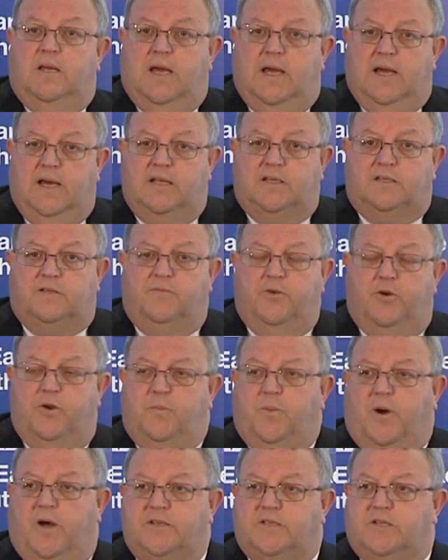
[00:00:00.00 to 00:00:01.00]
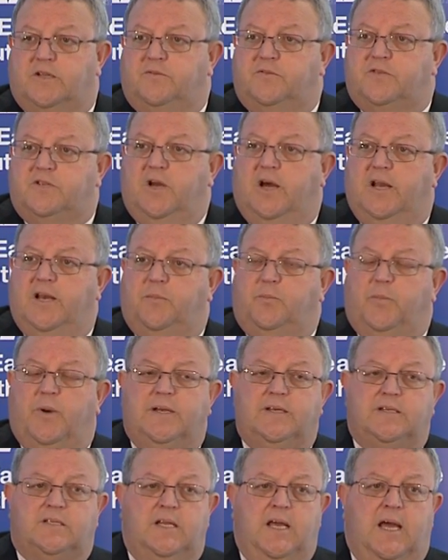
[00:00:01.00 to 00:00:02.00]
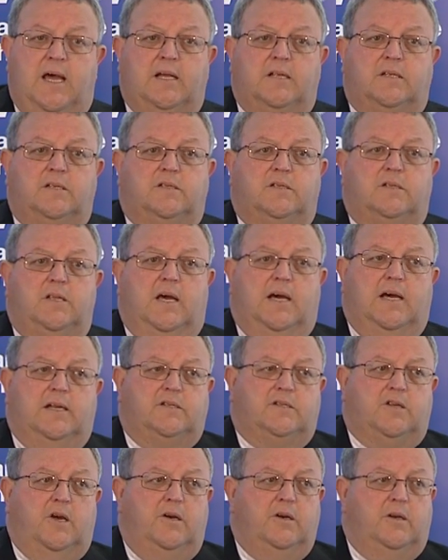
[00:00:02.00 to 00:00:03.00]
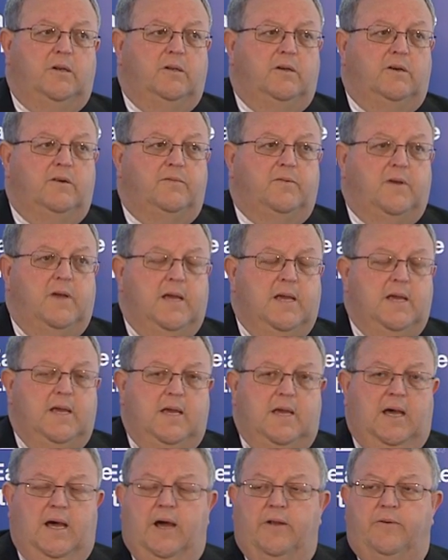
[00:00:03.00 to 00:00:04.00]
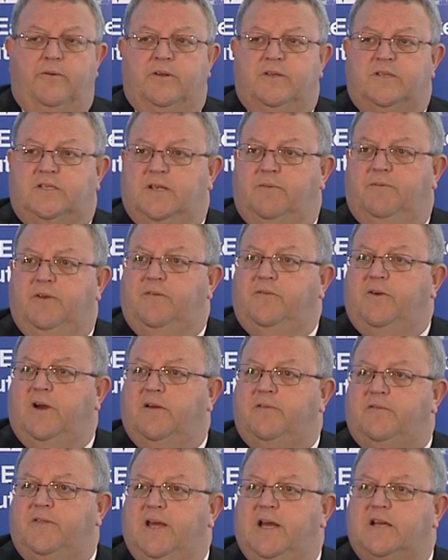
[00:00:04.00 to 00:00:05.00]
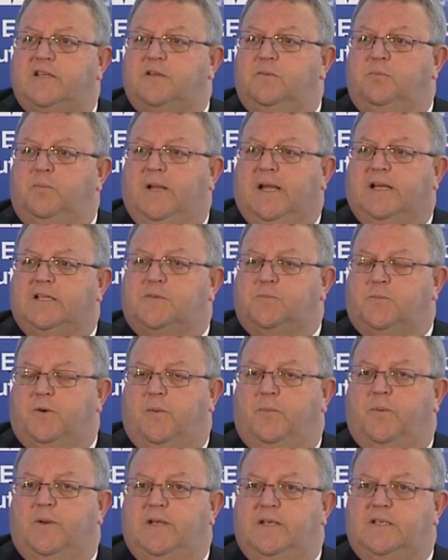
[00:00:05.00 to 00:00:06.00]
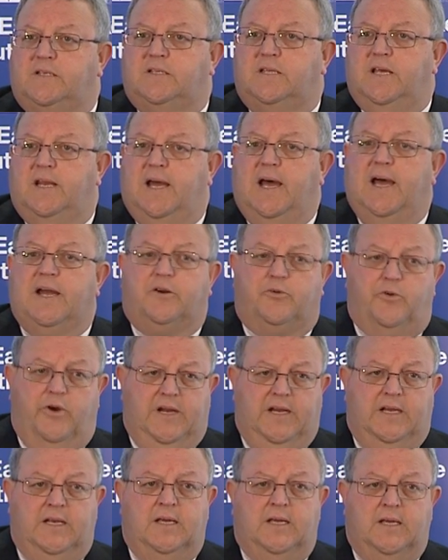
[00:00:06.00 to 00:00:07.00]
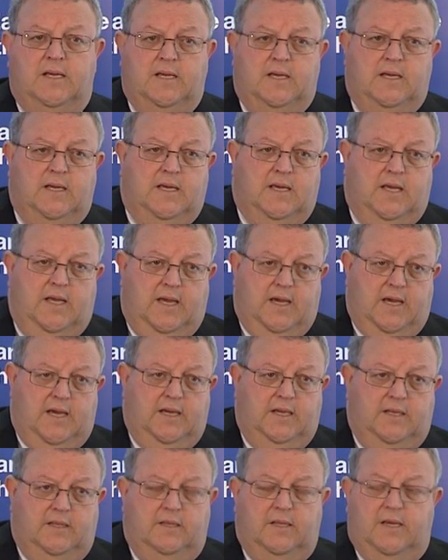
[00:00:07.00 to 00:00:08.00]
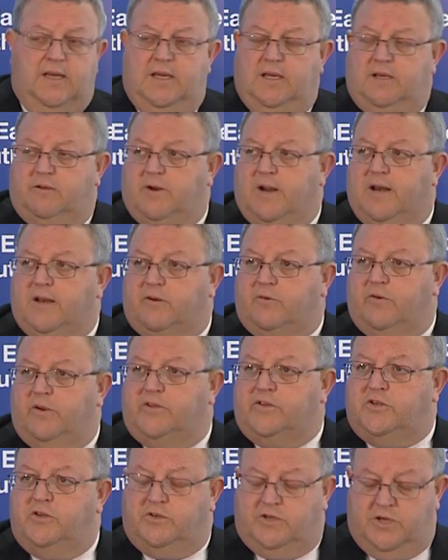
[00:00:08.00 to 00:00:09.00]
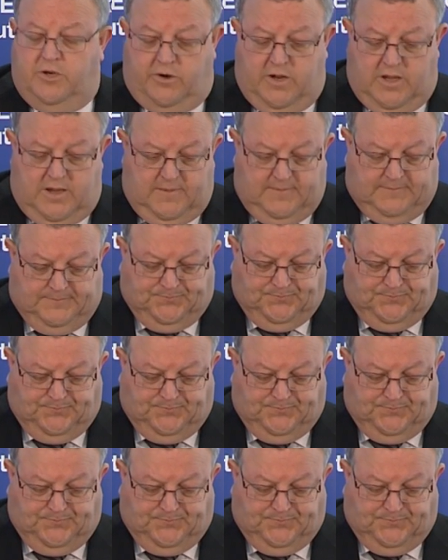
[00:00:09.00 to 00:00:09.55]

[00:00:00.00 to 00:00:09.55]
Uh, it's a very positive sign. It brings now uh, a total of 175,000 plus properties that are green uh, in the greater Christchurch area.